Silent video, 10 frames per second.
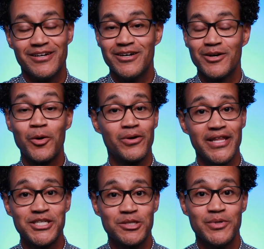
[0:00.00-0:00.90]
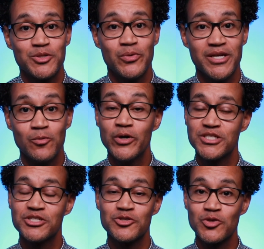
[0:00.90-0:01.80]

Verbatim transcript: a correlation between which